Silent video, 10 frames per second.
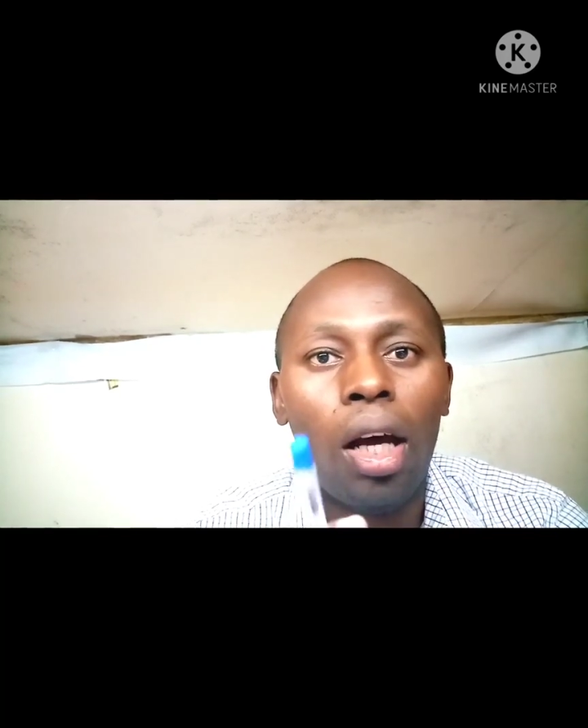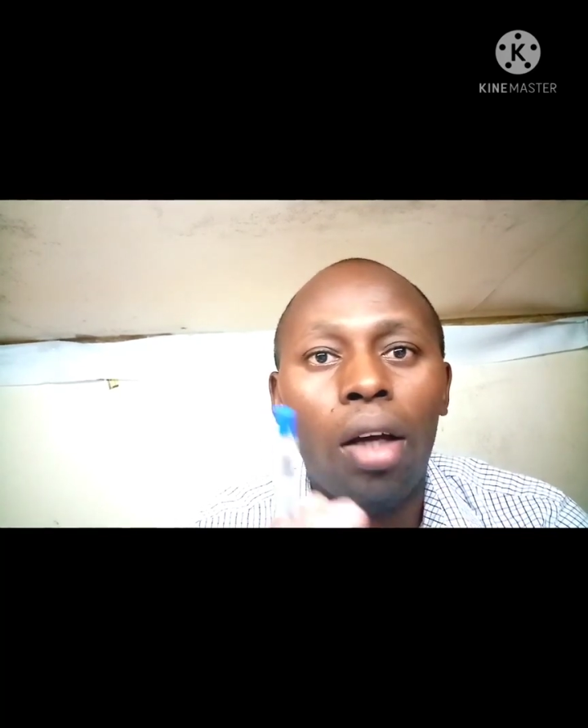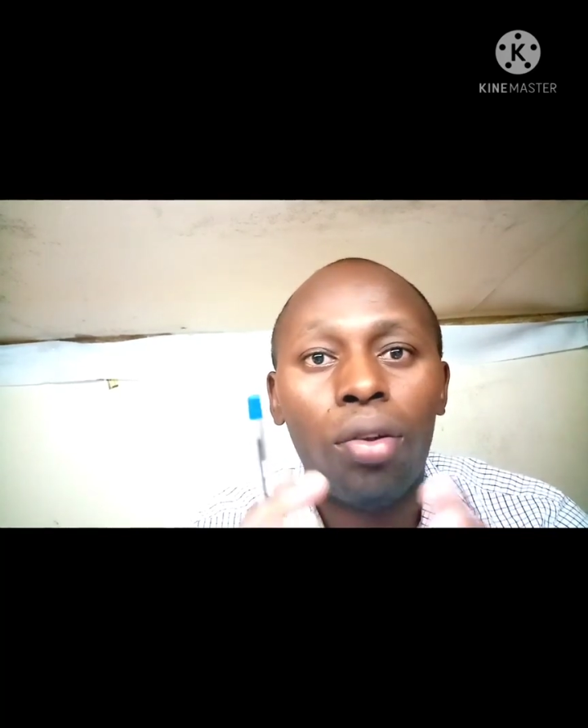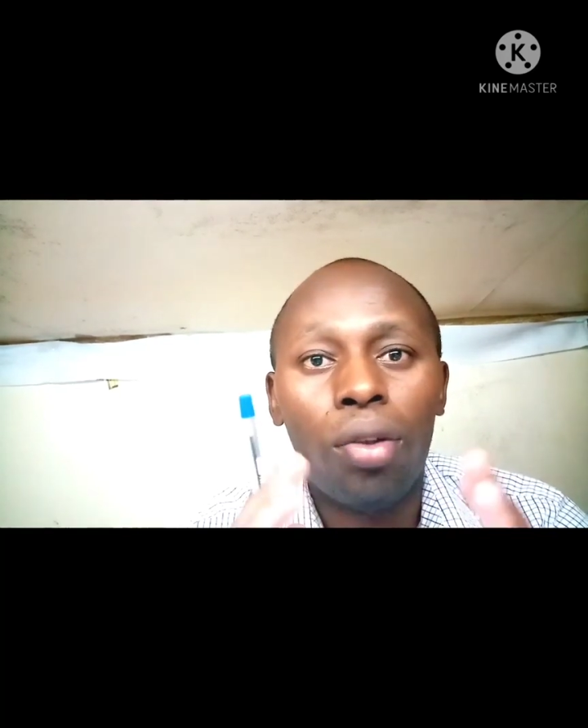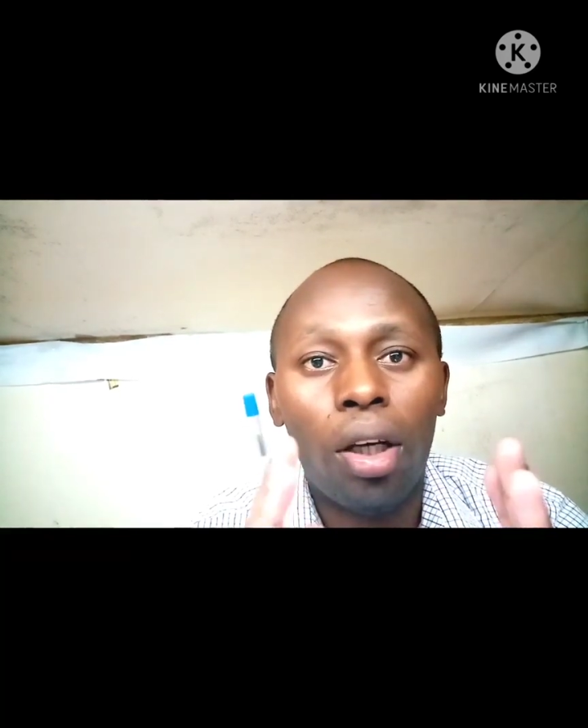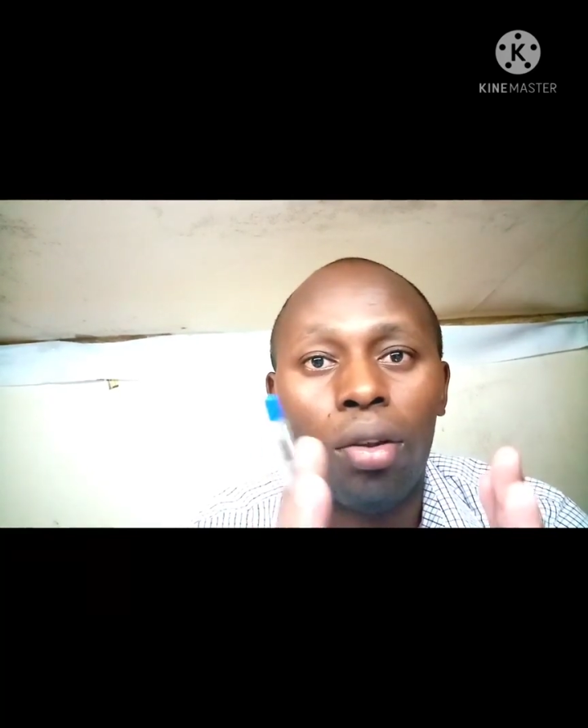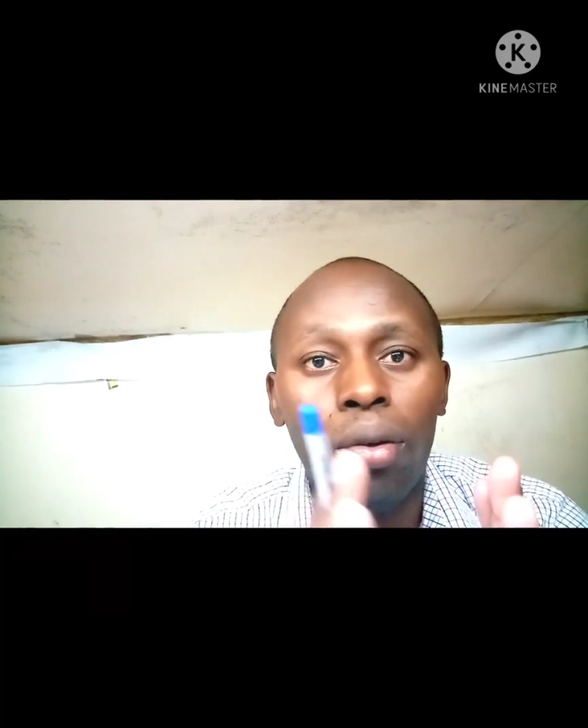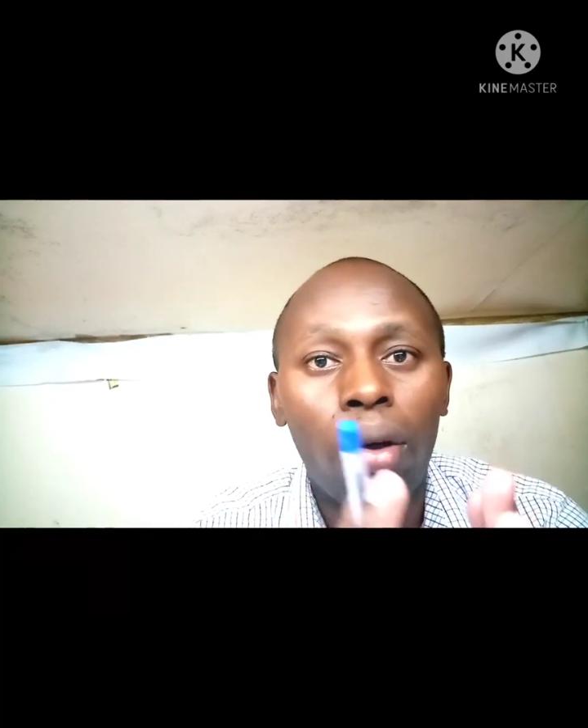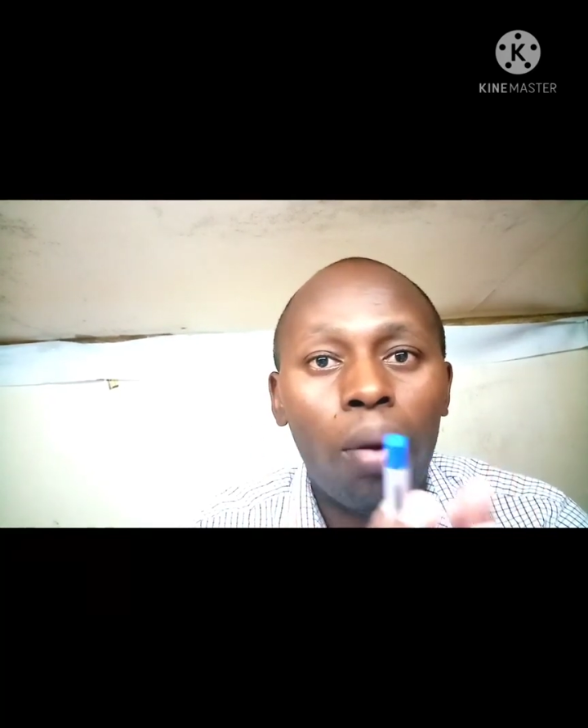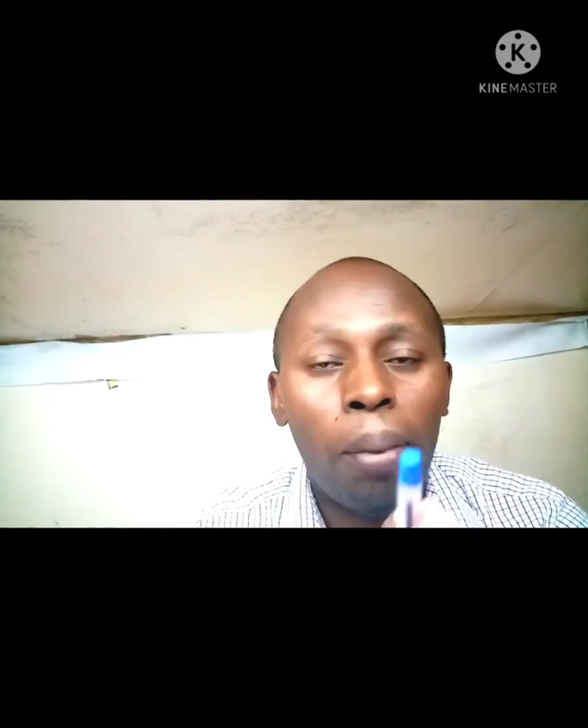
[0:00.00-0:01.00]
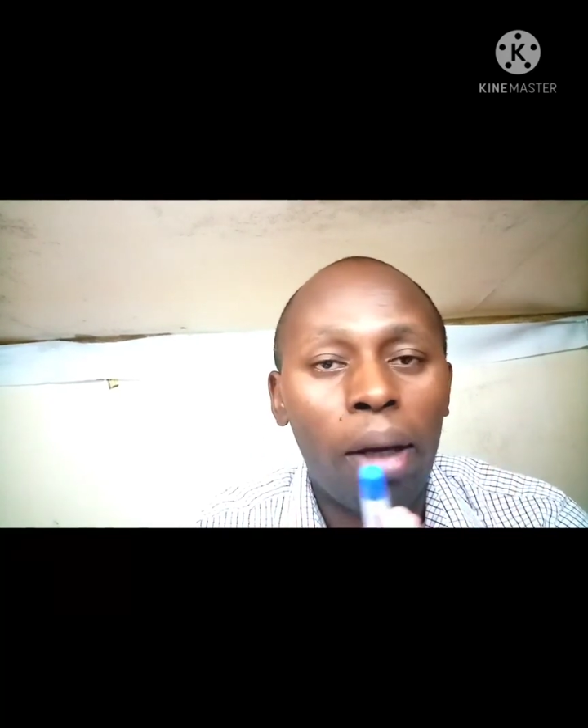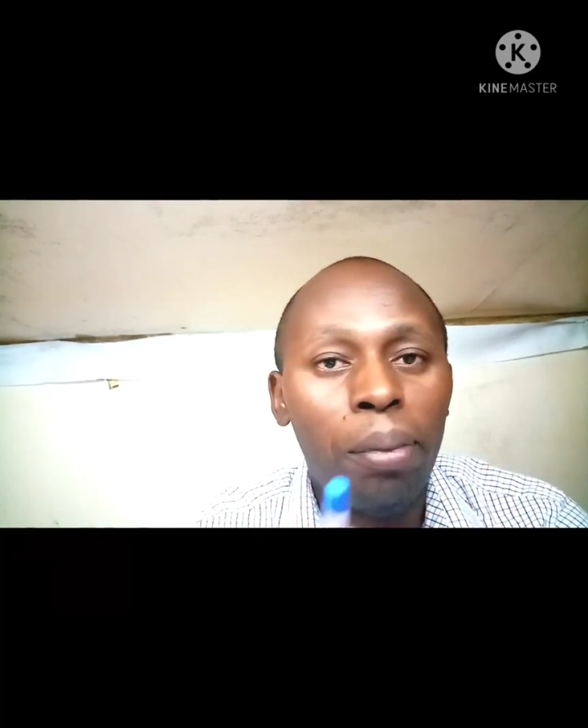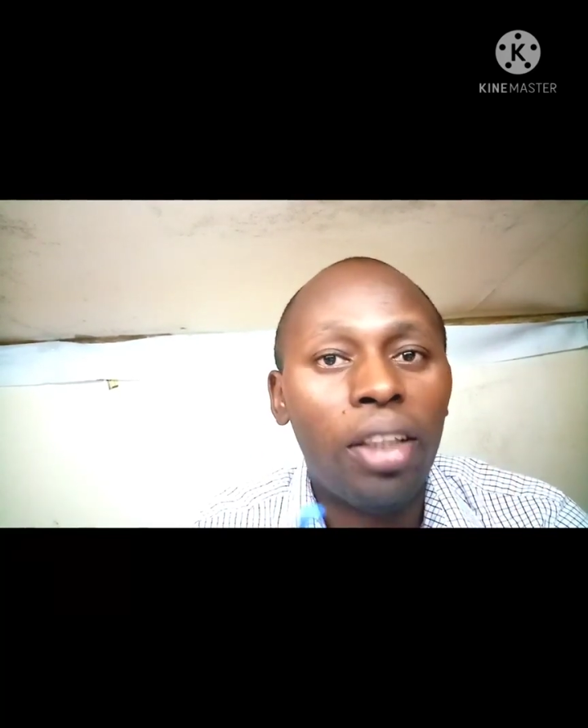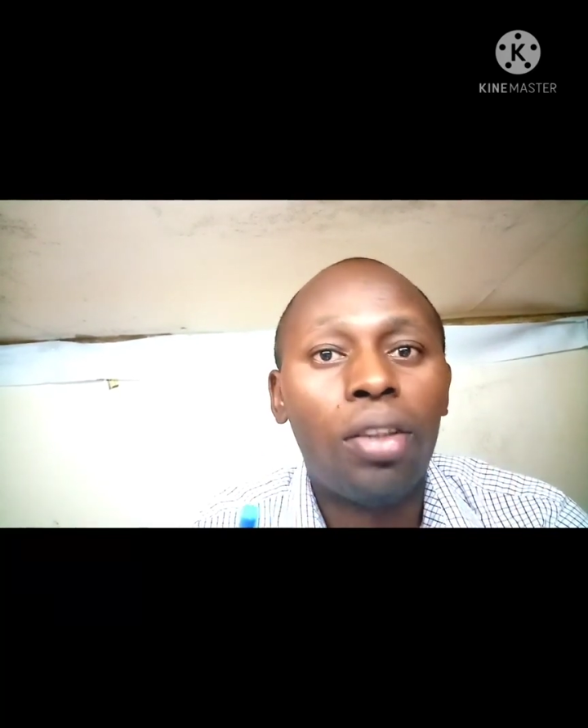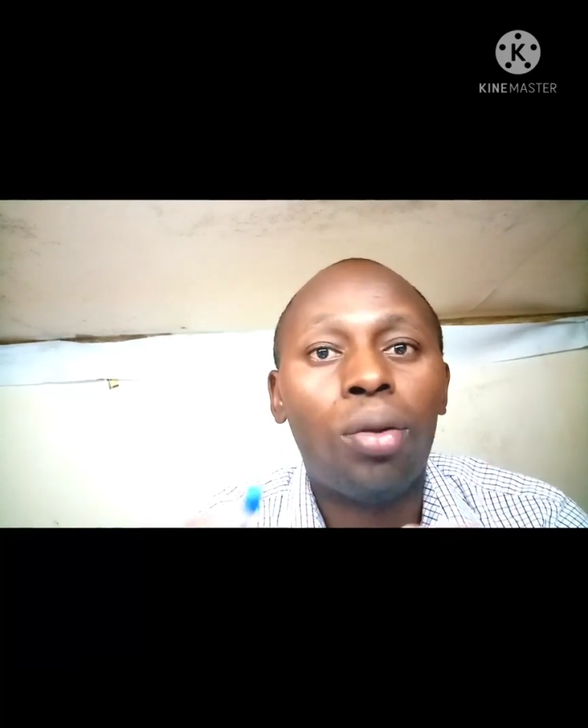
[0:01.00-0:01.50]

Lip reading: I'll try to my best